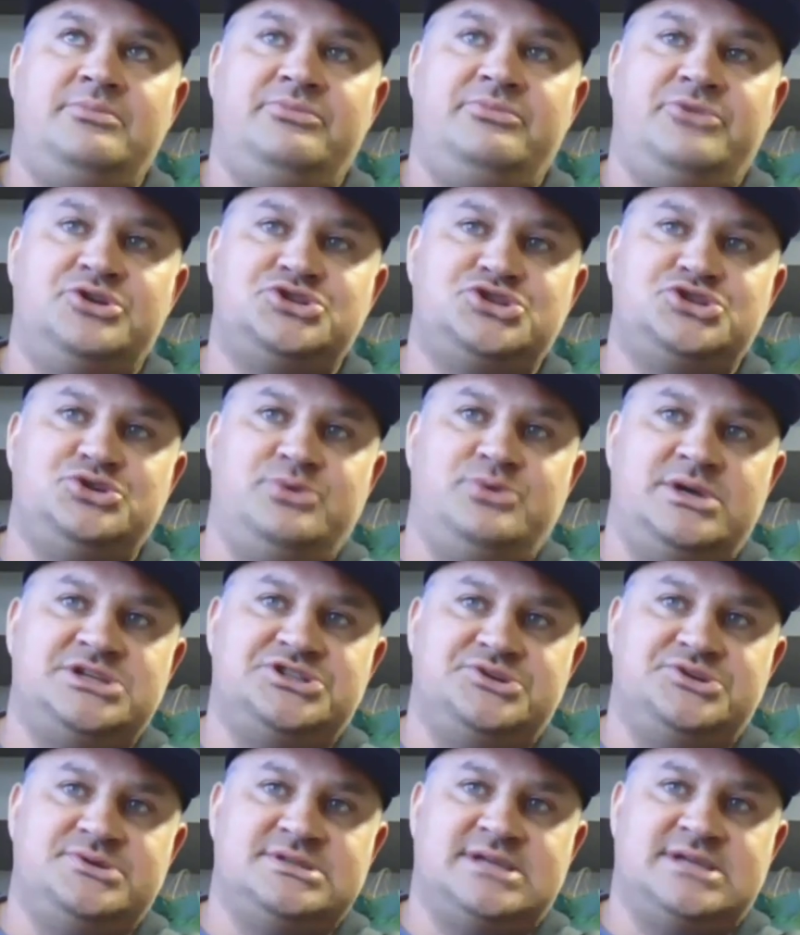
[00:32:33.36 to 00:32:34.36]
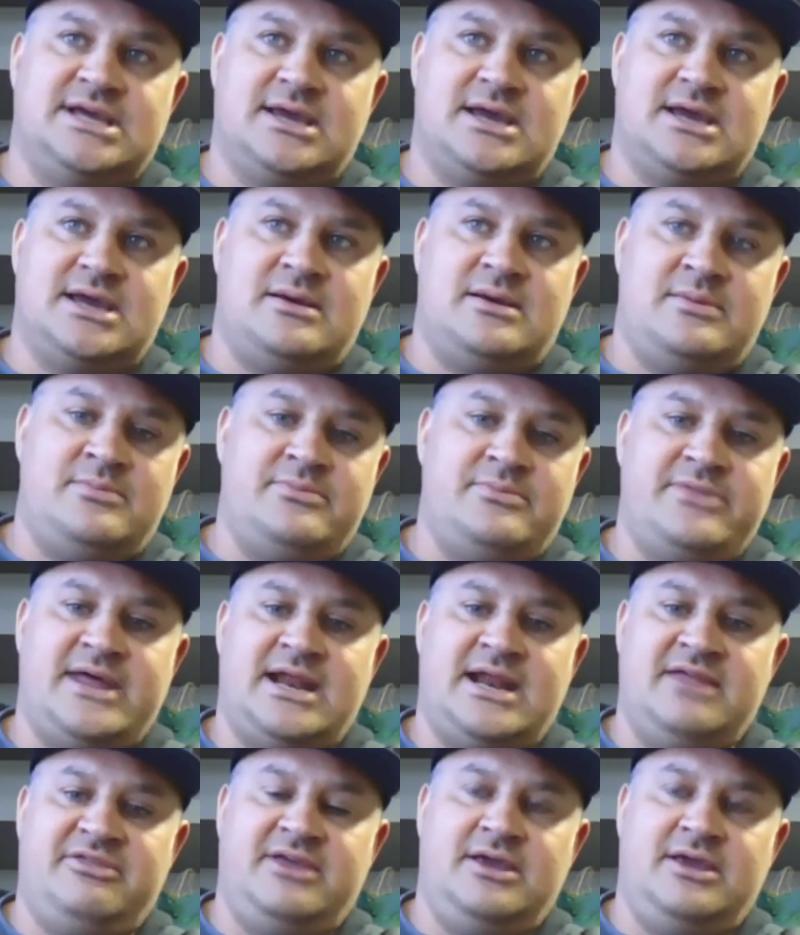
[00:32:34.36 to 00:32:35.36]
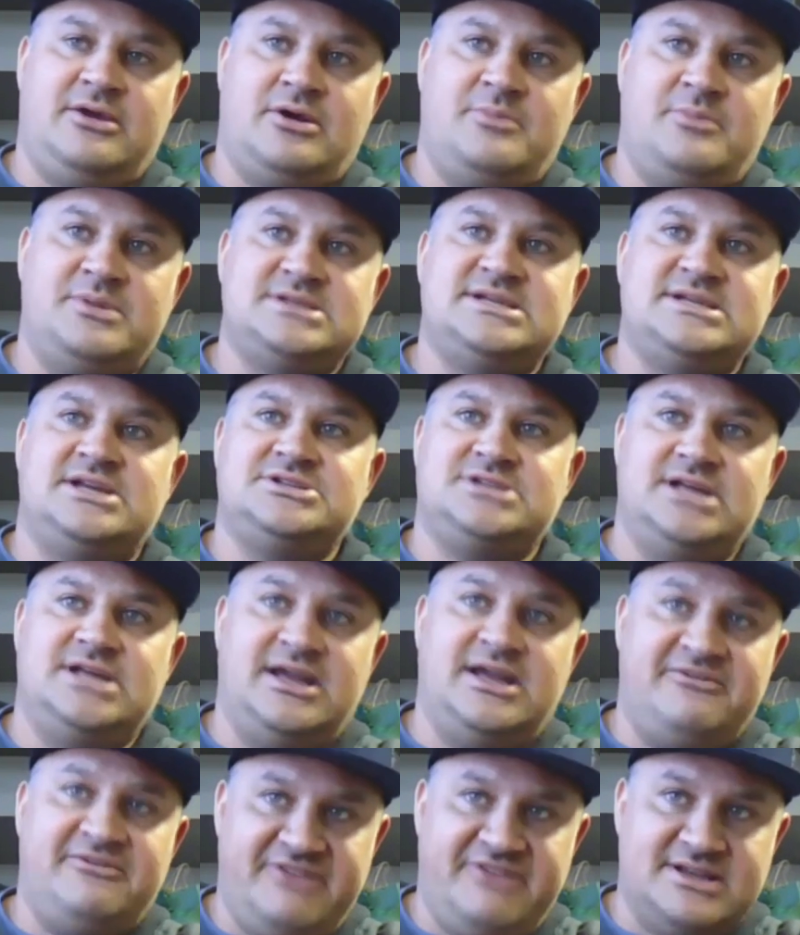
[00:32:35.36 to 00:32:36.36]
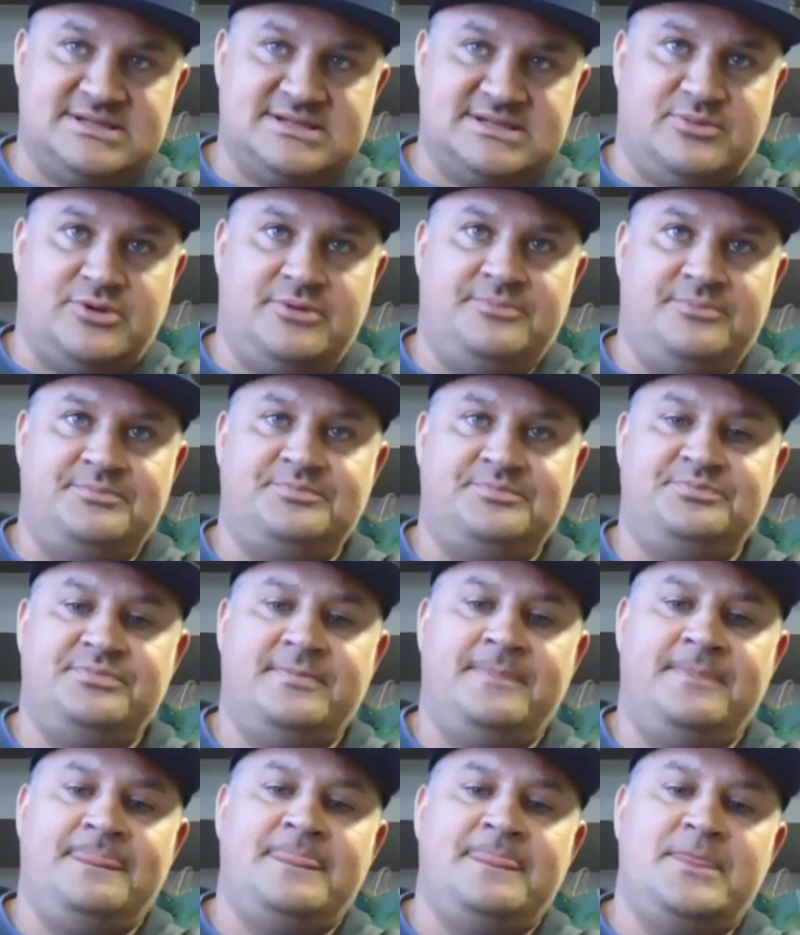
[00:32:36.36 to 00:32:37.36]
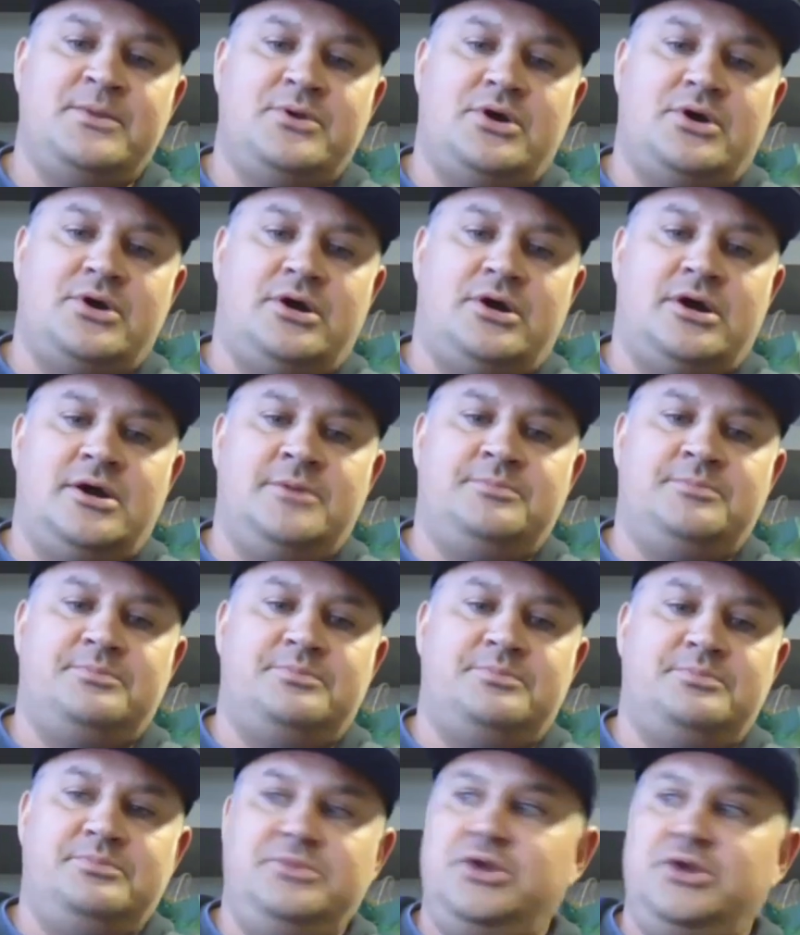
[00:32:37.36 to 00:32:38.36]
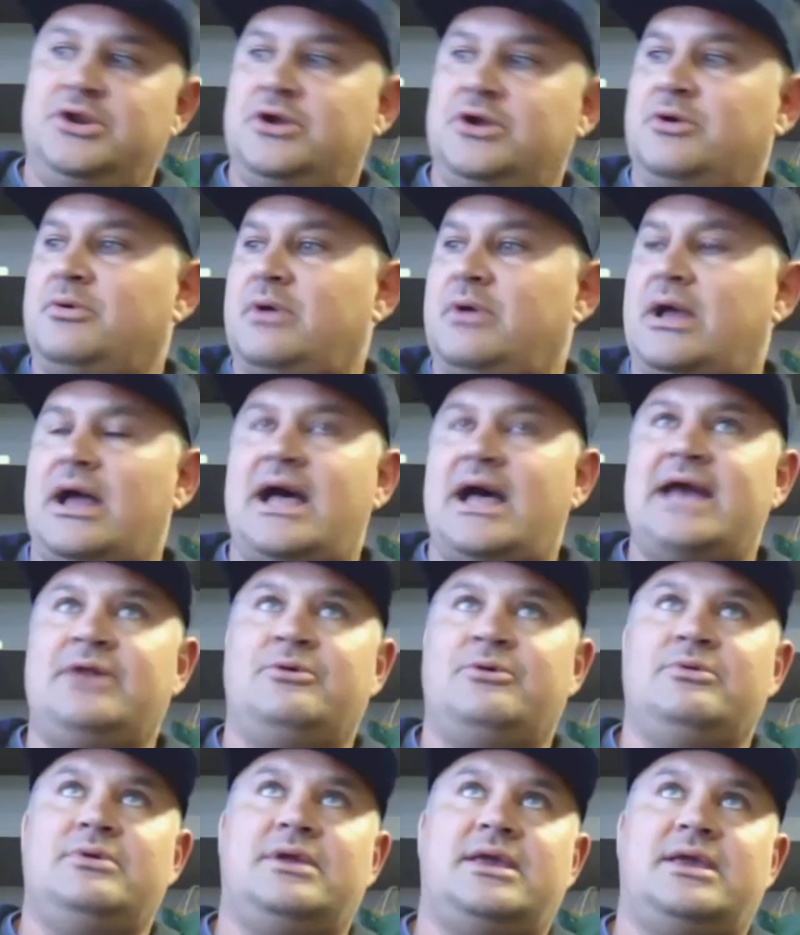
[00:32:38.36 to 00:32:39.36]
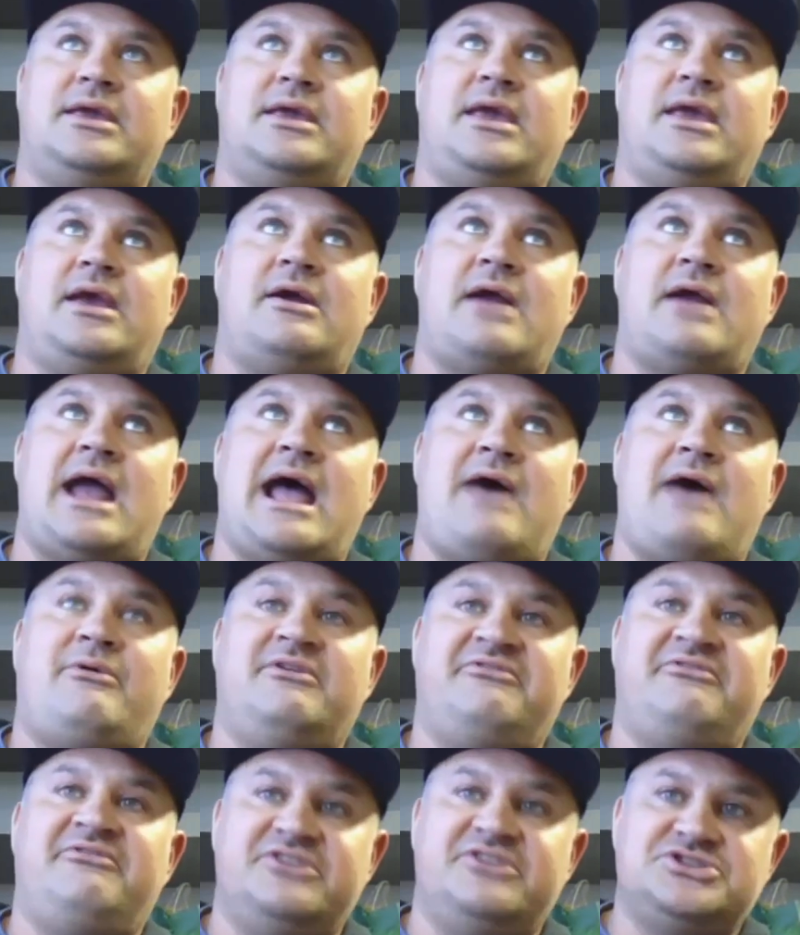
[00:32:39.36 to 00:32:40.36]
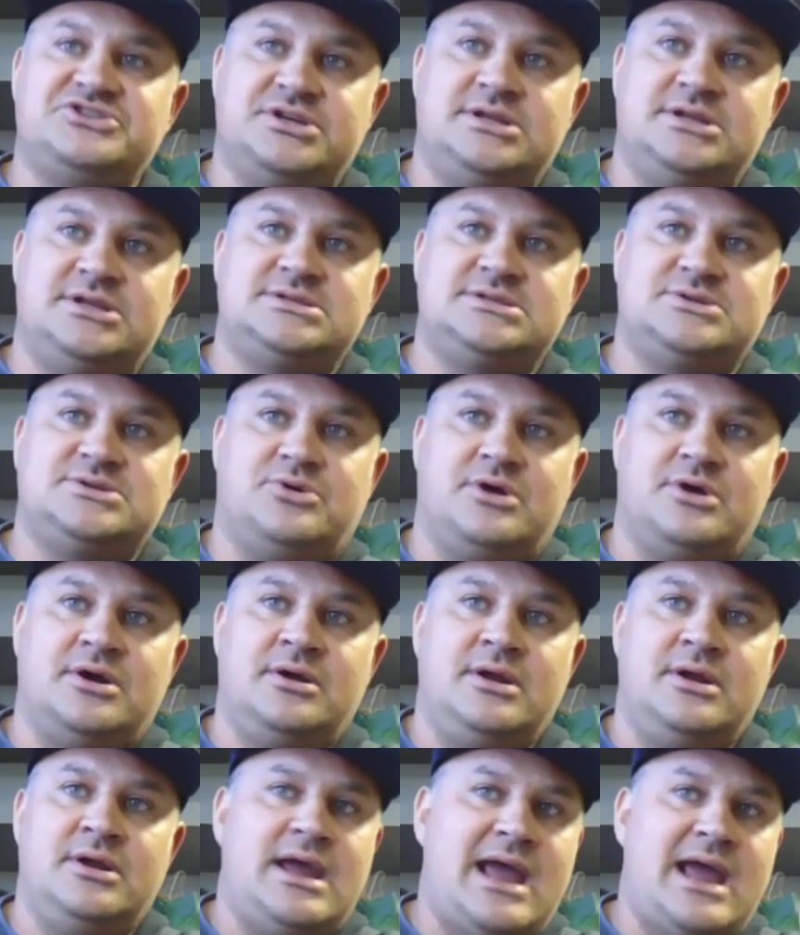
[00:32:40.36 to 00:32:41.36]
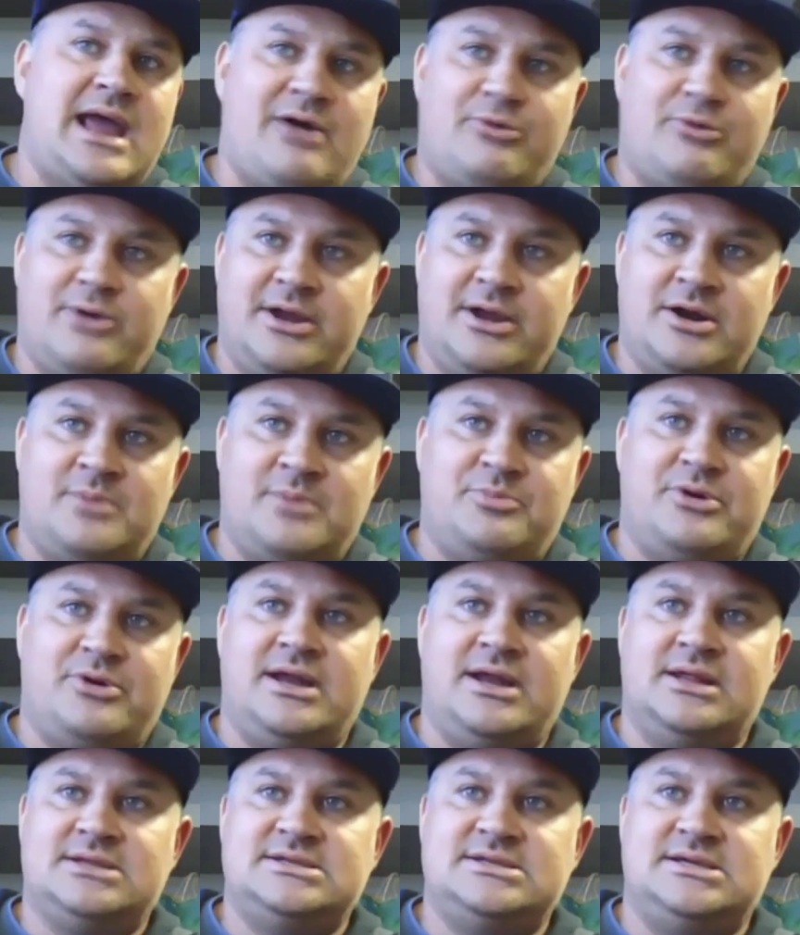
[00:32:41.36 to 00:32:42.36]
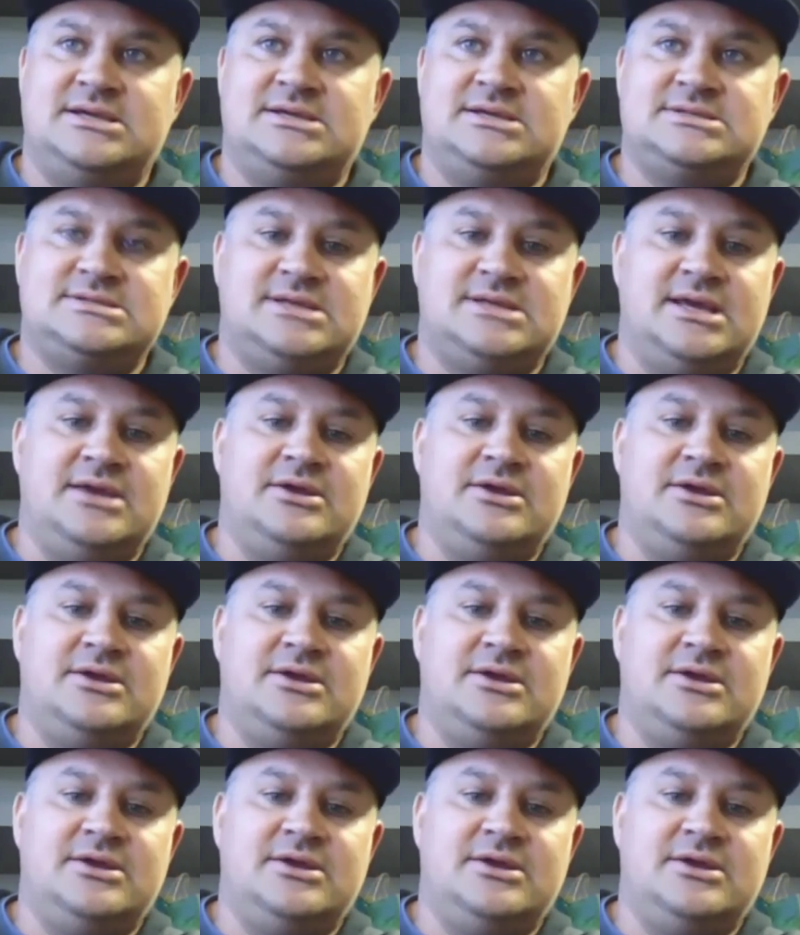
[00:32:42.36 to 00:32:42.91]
The 2 issues that come that I think are potentially unfixable are, I don't care how efficient or how great our product is.